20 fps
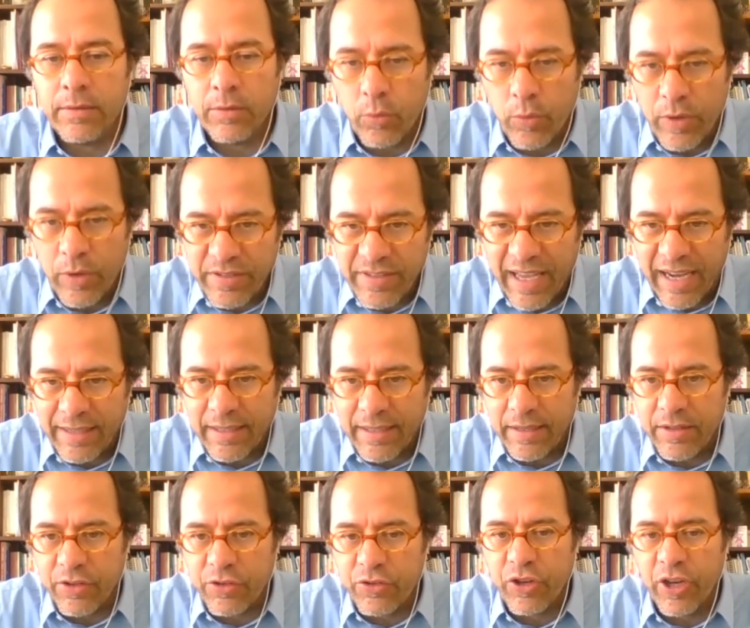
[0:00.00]
We started
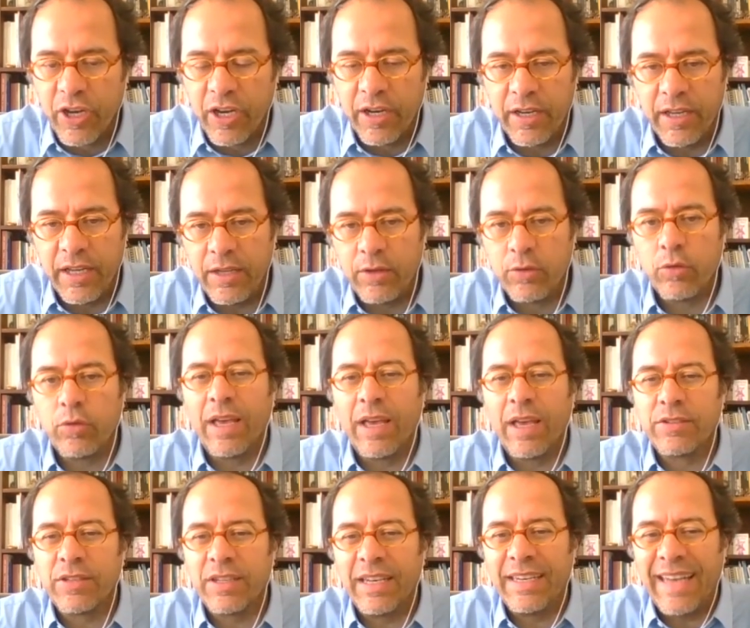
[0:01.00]
this journey in
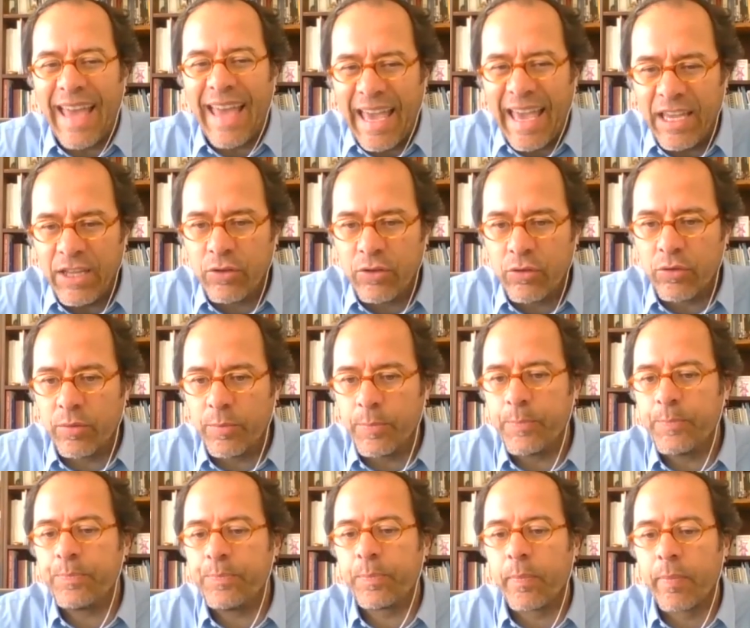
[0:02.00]
2008
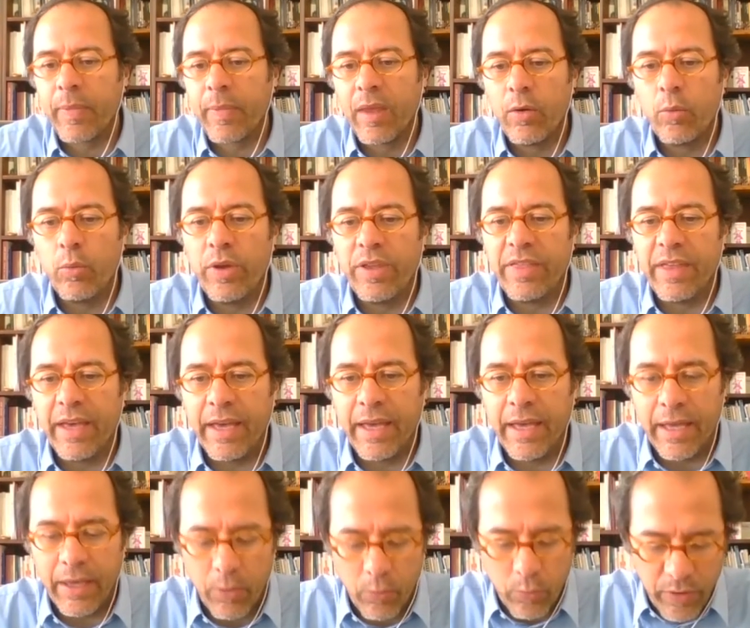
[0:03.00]
with
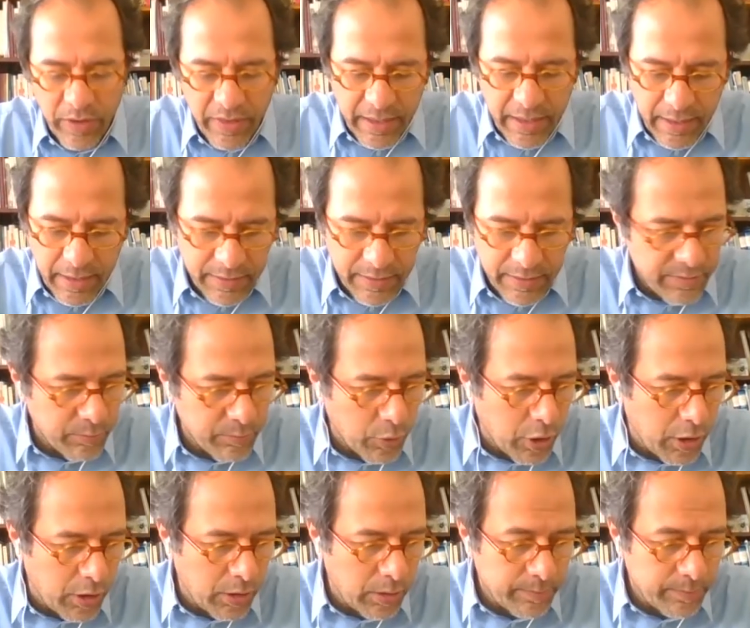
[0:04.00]
a
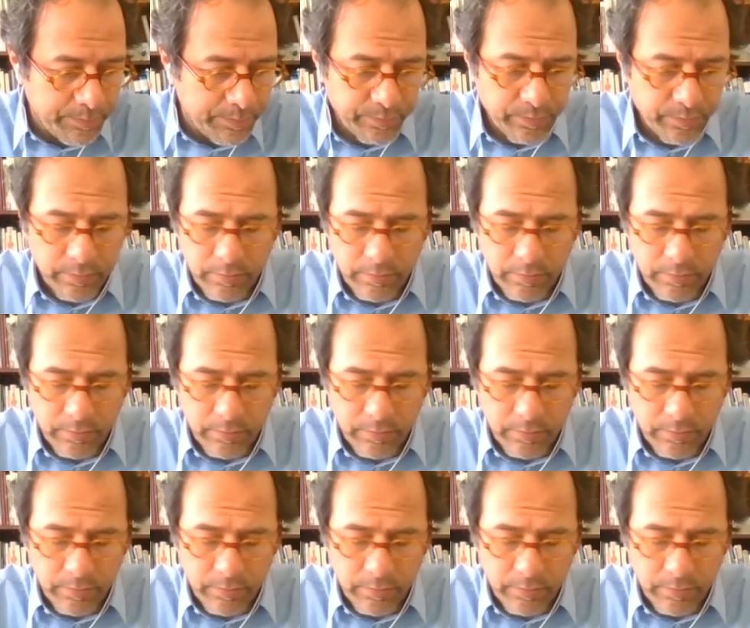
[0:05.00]
small